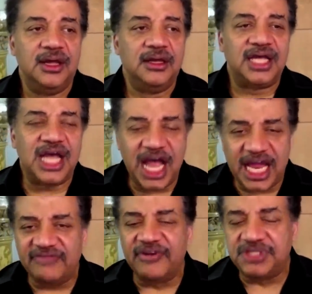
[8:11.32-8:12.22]

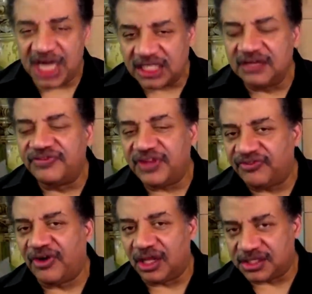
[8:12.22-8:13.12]
kind of objectively
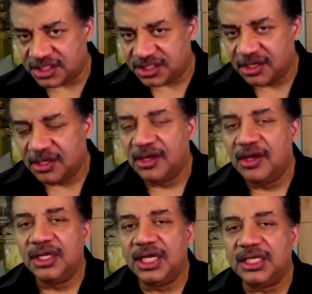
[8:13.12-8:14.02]
false.
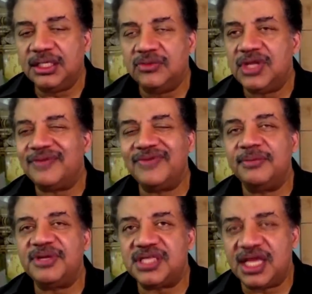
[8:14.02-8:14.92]
Let
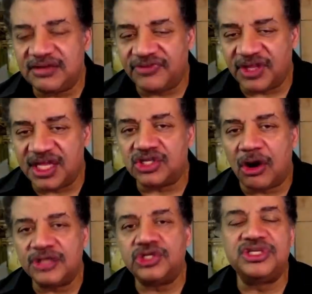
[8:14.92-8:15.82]
me say that differently. It's
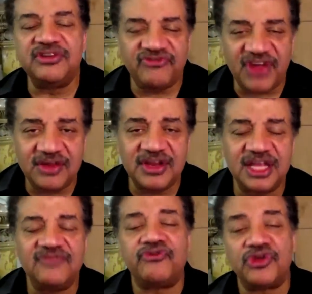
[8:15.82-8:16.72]
hard to defend
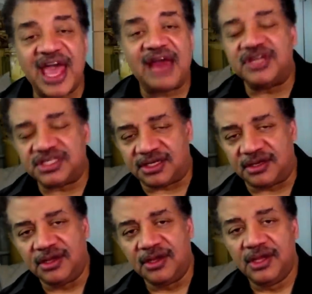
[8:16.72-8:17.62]
it for that reason.
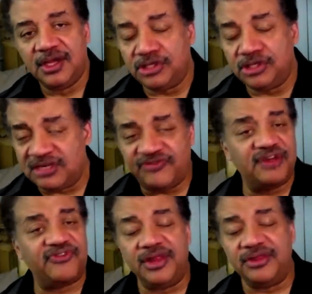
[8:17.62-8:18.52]
You can
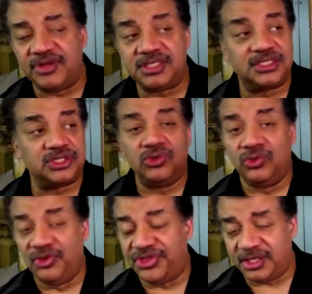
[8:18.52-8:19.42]
defend it for other reasons. It's a
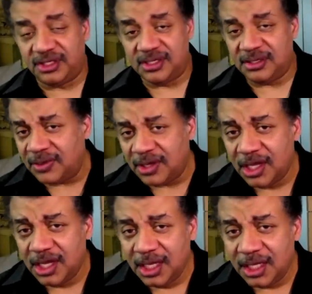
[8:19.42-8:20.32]
cool thing to do.
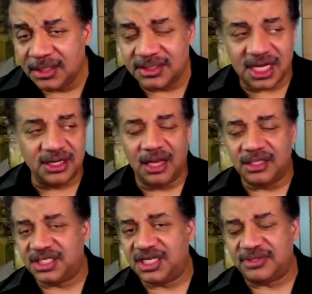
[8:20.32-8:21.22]
The
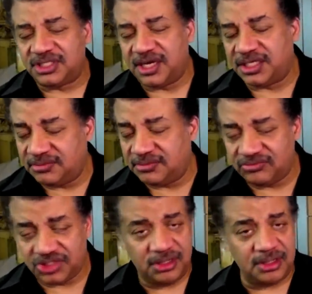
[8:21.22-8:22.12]
technology demonstration,
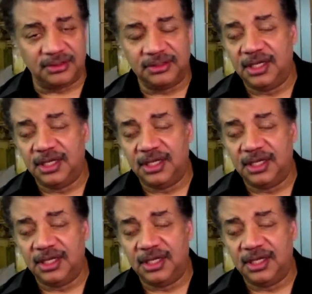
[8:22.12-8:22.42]
sure.